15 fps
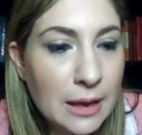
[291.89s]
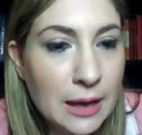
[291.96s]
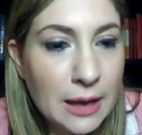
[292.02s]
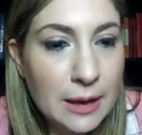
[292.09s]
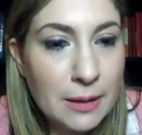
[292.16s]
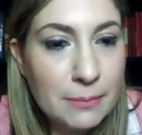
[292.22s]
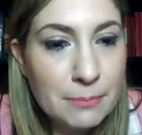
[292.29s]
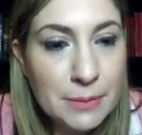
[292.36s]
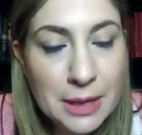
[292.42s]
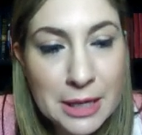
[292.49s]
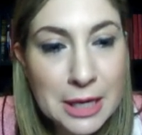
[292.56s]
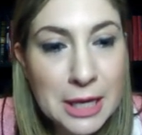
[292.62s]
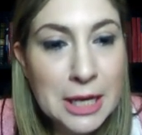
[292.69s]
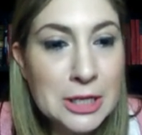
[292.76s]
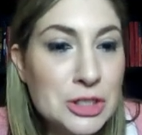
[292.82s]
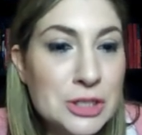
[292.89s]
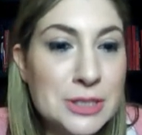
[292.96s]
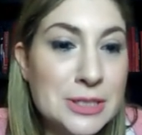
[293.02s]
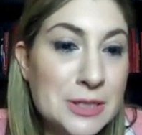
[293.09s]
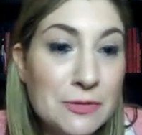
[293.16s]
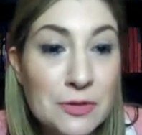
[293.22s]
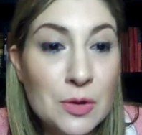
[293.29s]
Again,
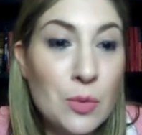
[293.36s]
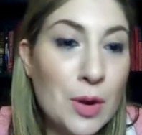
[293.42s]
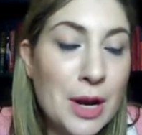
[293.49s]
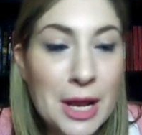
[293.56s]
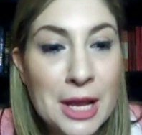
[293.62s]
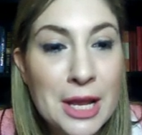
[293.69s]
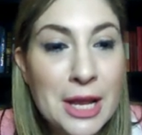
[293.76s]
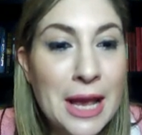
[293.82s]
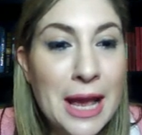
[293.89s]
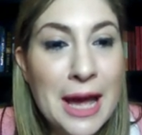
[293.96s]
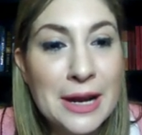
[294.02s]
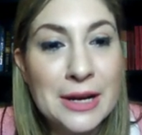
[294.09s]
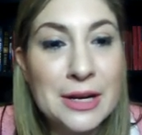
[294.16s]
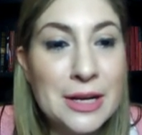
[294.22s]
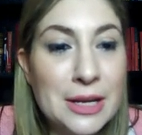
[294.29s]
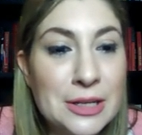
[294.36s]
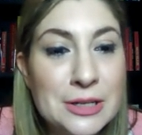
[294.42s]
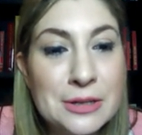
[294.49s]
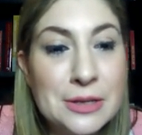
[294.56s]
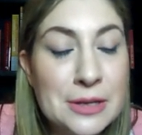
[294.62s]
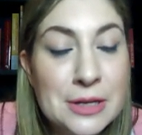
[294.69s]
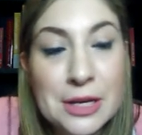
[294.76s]
just if you want to add it
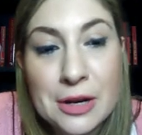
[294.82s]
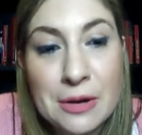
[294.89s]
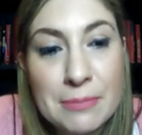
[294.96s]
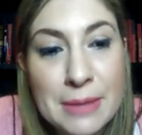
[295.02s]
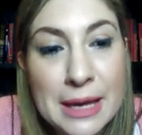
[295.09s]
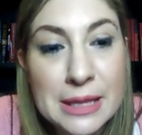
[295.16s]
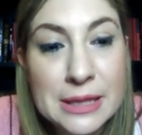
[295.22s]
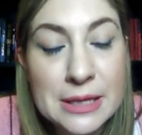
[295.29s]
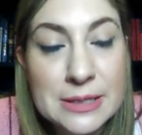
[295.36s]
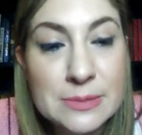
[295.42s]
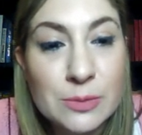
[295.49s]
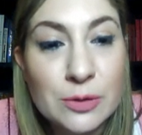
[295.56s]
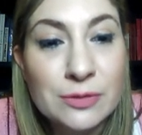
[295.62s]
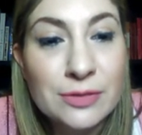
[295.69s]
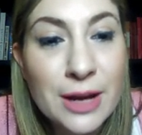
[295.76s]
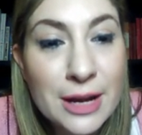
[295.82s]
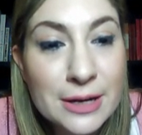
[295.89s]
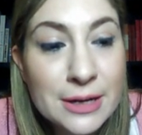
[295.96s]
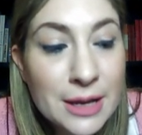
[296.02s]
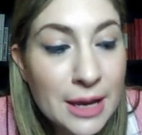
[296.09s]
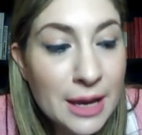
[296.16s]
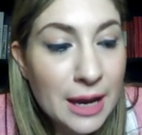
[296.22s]
and, make things more
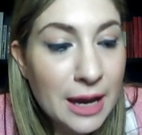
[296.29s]
fun.